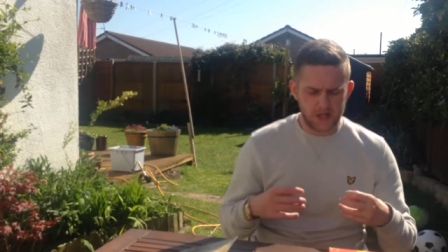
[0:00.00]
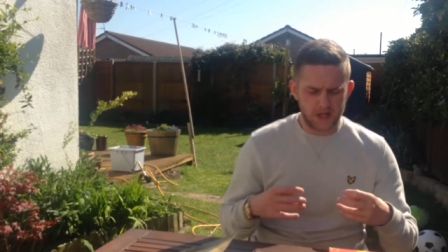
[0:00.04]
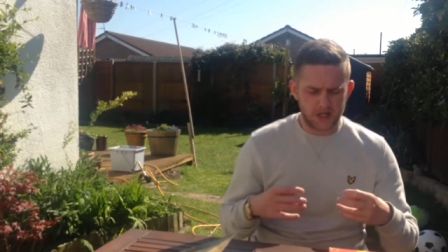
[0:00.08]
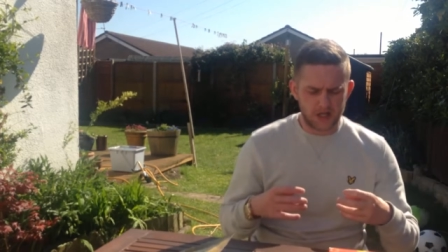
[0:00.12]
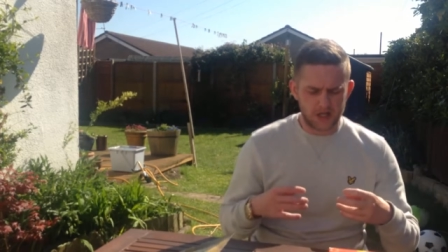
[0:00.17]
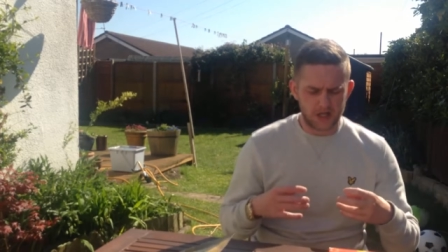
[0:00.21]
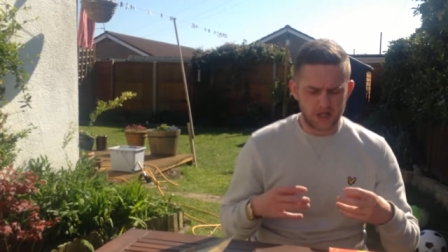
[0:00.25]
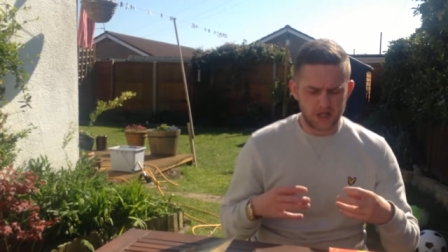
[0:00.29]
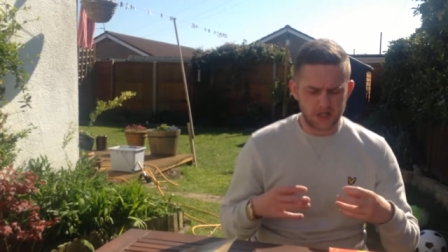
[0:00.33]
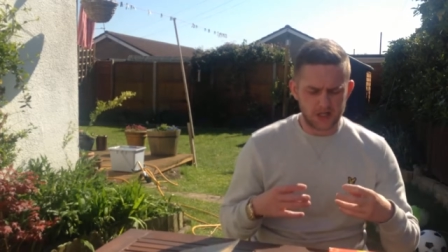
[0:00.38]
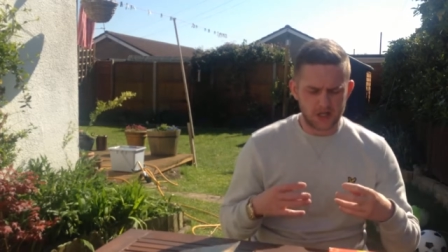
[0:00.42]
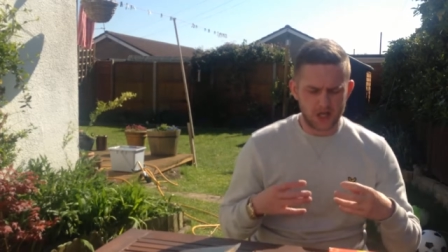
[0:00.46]

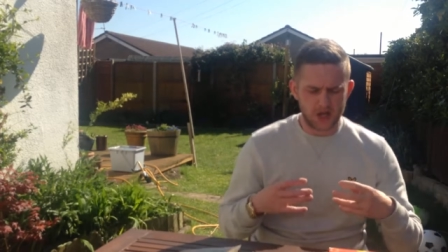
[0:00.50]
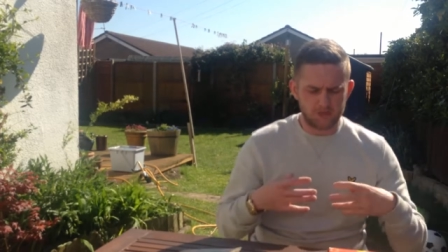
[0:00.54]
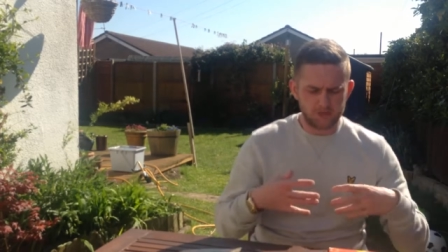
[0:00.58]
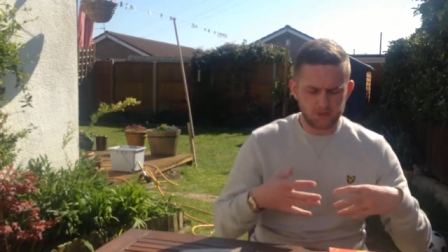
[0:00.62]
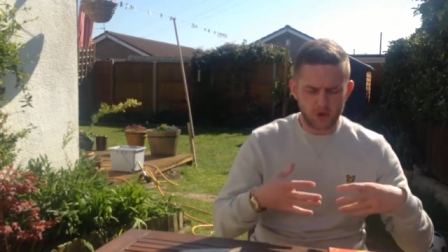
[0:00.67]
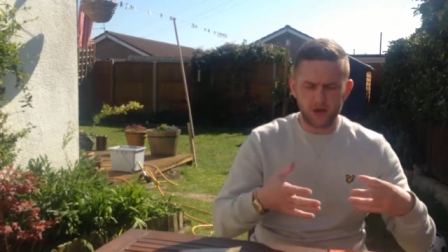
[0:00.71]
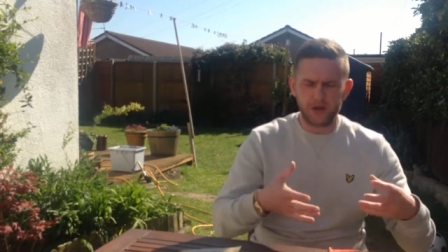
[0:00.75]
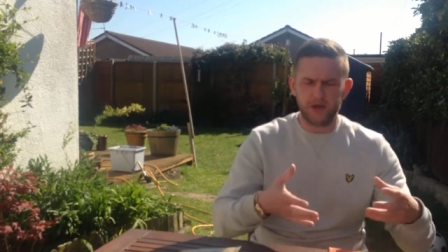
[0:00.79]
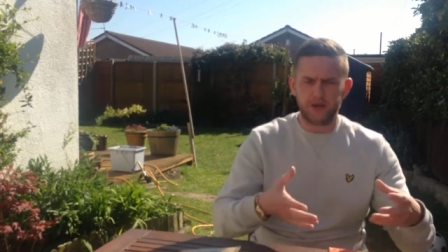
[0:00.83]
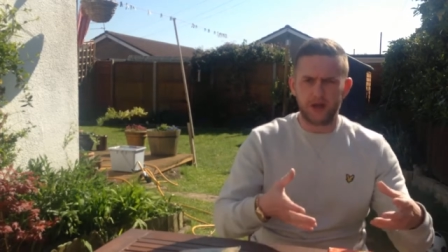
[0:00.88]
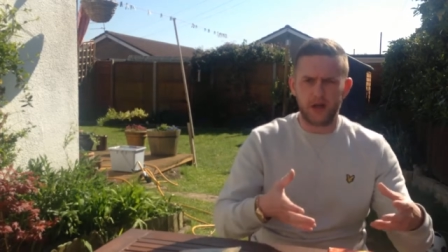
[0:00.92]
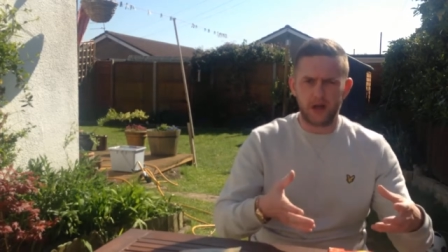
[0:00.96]
Because
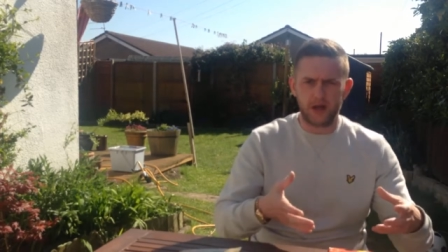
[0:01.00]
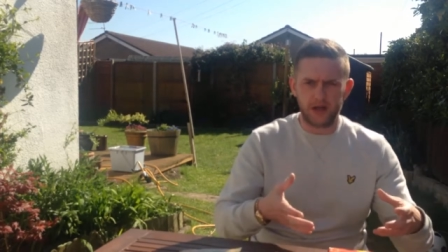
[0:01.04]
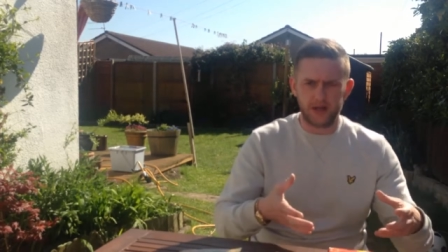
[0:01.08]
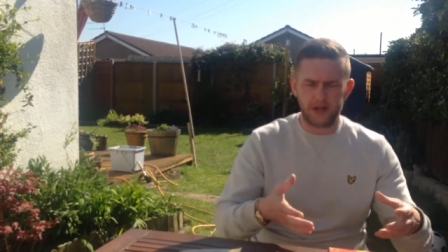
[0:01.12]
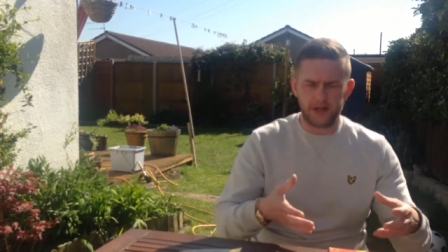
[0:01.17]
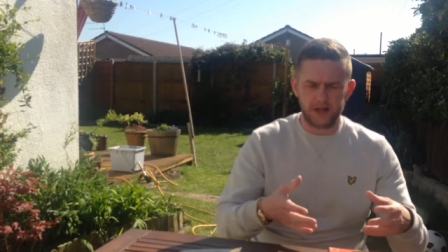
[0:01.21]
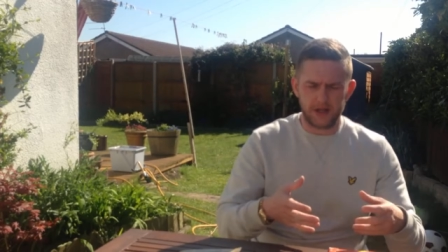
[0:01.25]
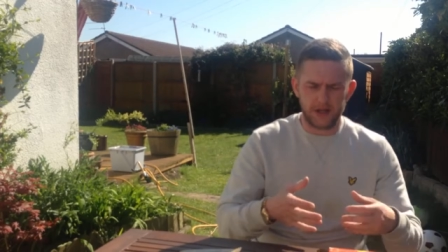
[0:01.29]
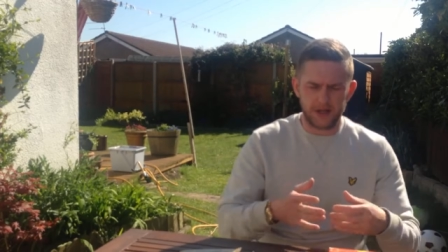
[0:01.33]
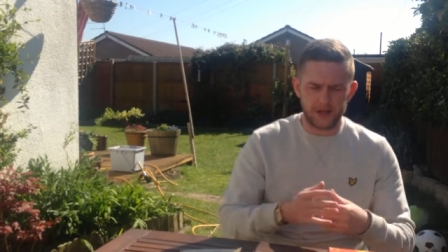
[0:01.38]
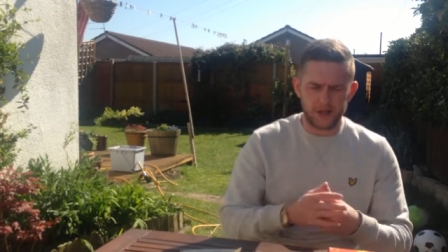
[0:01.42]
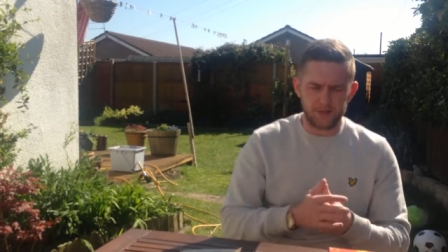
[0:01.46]
Rhonda
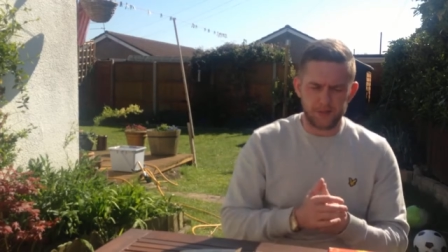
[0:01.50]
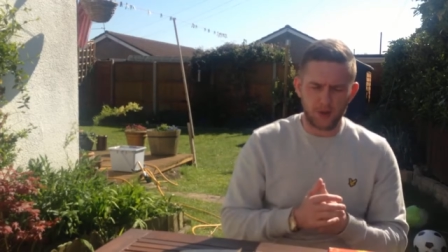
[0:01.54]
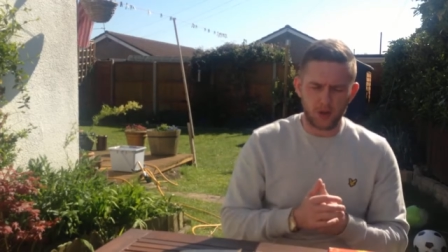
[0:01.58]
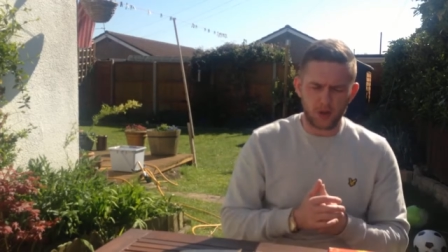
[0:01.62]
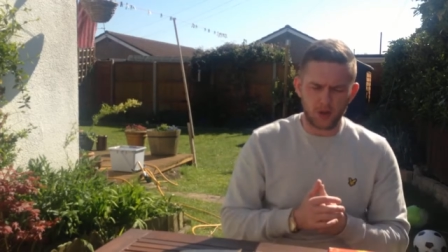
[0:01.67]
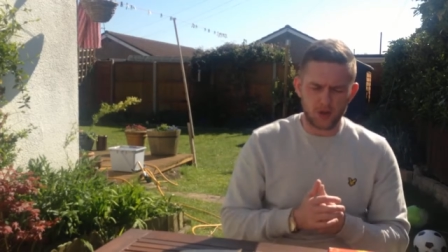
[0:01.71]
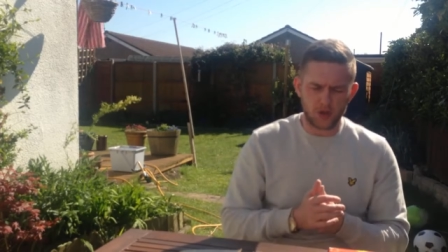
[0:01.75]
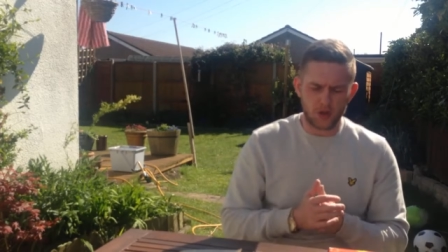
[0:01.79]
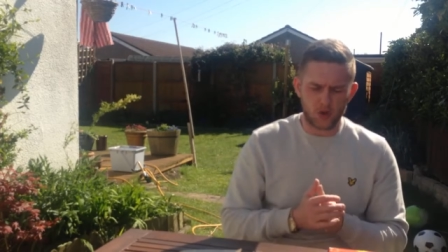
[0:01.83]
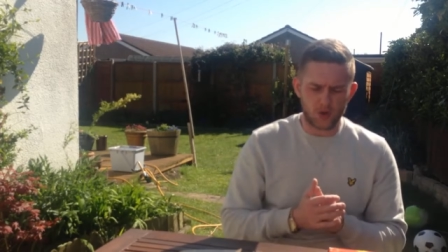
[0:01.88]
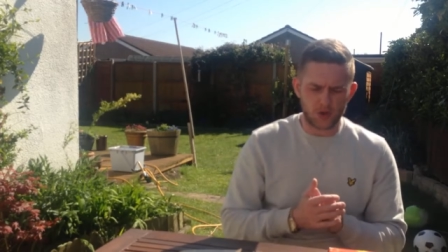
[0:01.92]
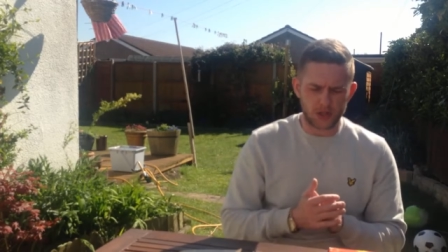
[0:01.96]
in the
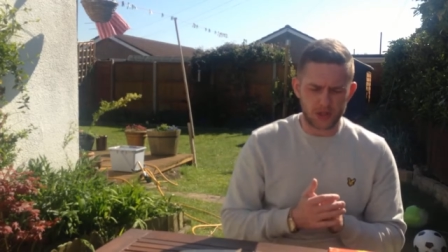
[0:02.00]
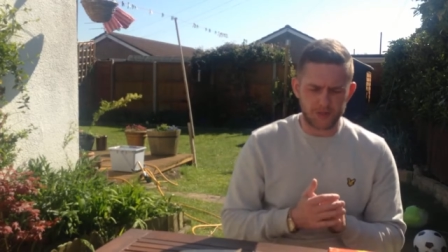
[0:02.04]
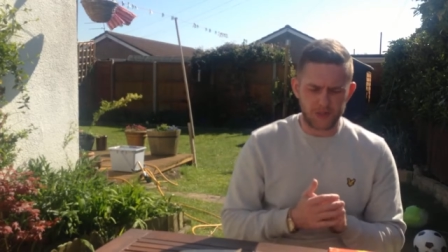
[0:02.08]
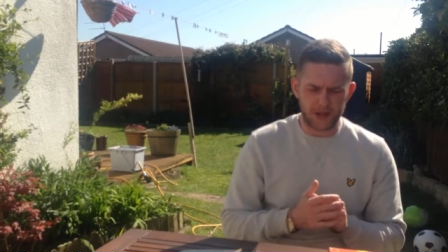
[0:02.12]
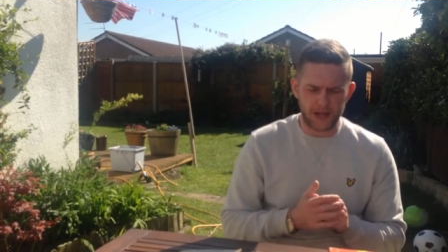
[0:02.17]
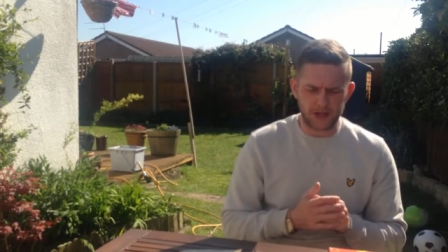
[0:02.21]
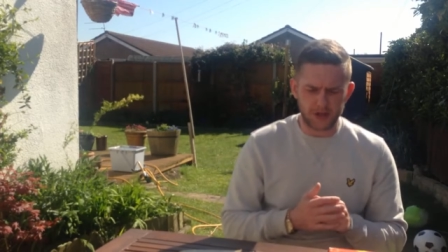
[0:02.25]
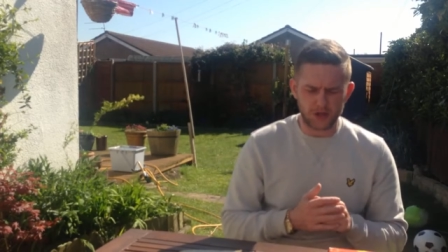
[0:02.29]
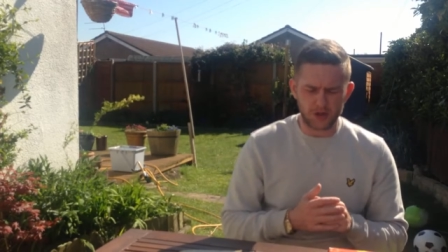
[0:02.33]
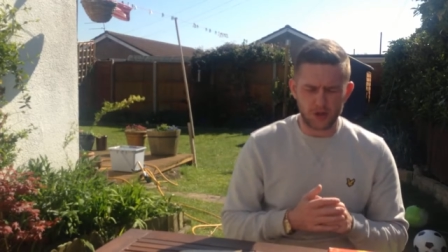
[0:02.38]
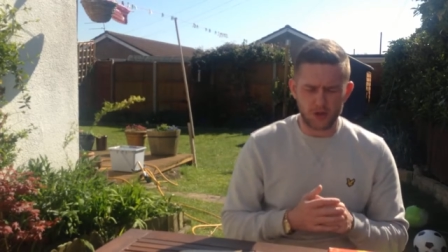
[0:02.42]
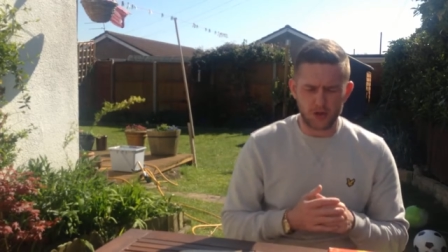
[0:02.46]
book talks
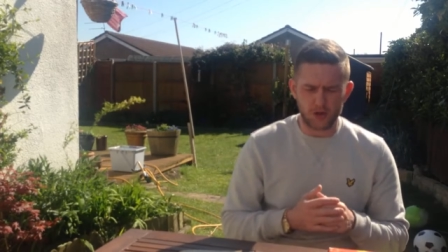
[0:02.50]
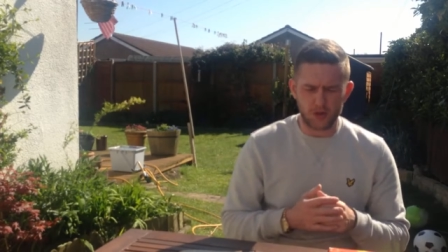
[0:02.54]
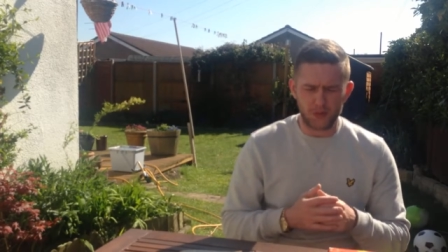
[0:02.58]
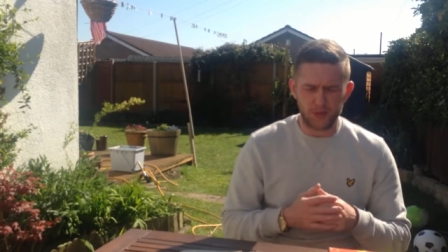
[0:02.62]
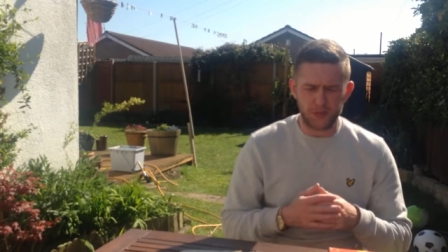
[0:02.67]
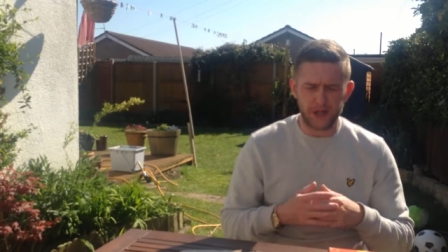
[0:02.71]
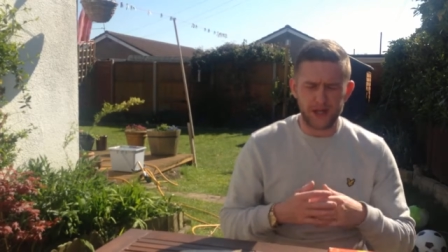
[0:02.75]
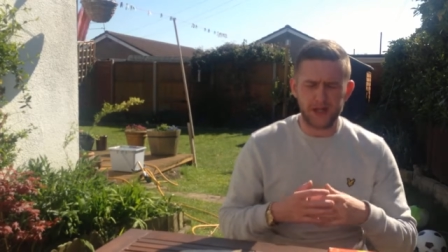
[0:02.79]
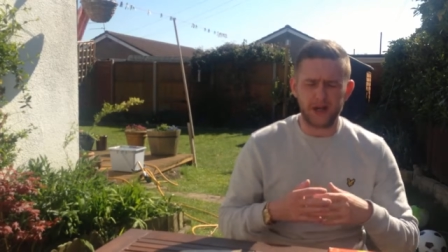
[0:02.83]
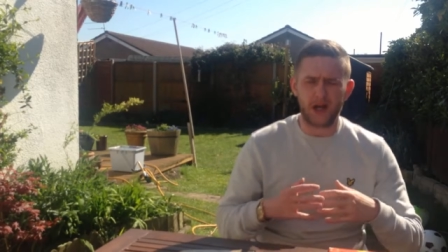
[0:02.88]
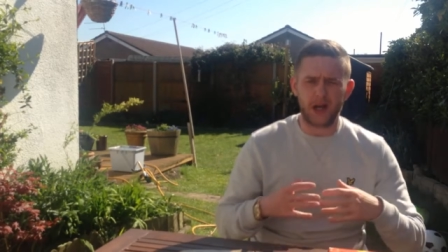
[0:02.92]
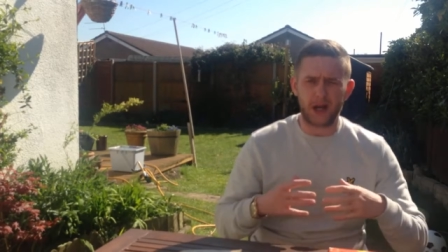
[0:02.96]
about you
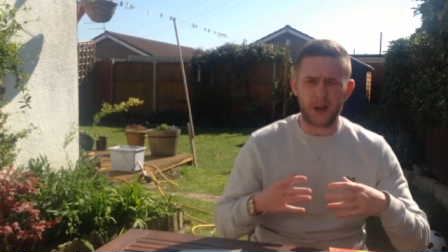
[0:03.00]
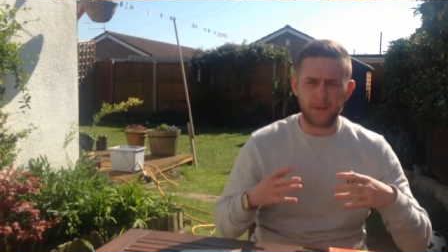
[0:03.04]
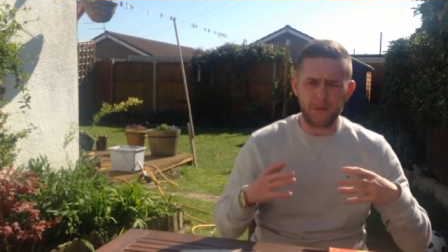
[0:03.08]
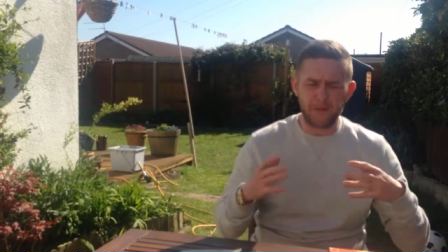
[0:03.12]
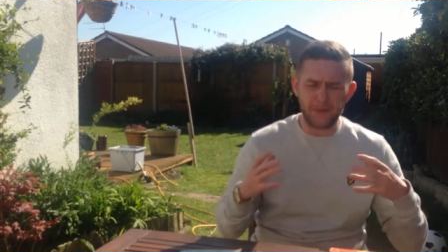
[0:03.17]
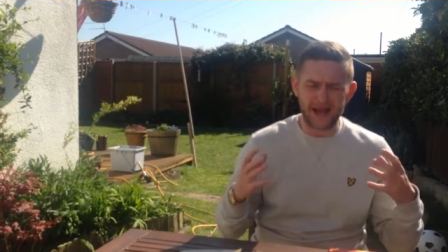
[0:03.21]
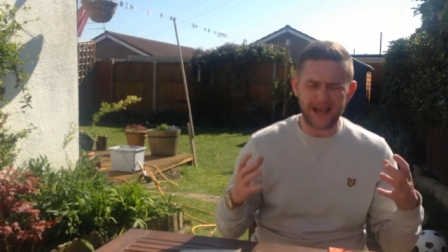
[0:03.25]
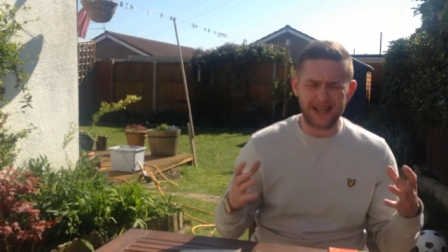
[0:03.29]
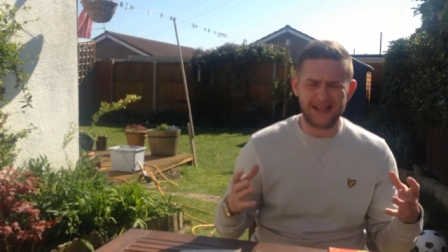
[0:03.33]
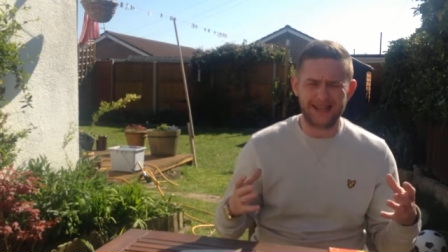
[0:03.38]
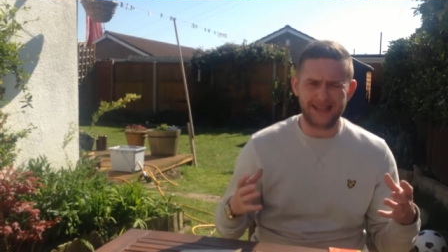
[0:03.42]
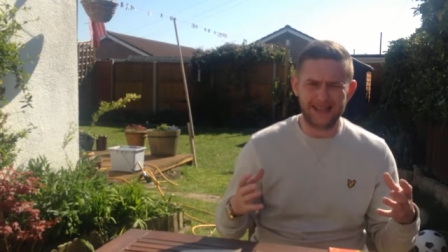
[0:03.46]
being like a
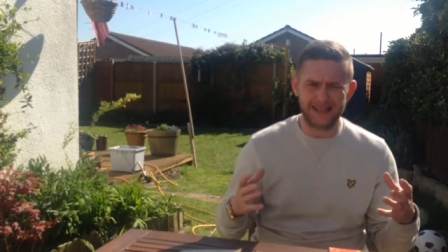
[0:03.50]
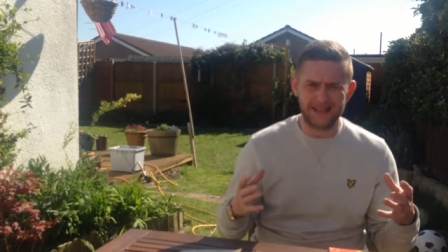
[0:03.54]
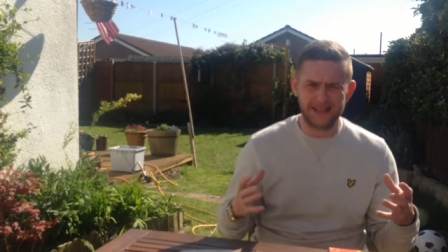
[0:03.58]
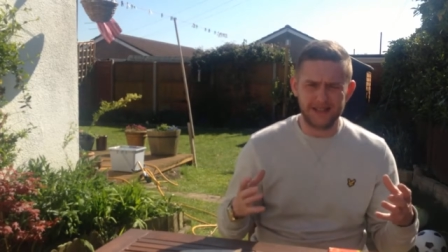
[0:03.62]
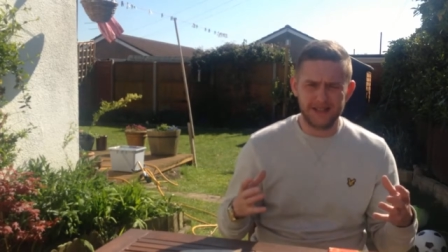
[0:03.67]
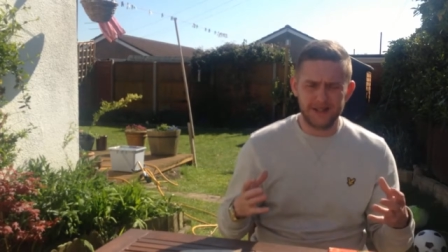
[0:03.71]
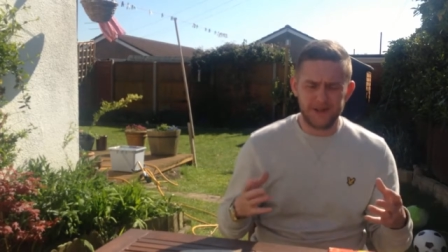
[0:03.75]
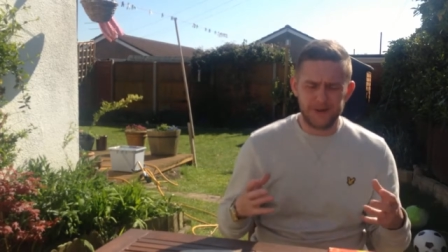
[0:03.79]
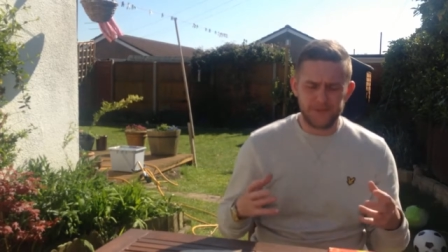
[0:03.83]
magnet,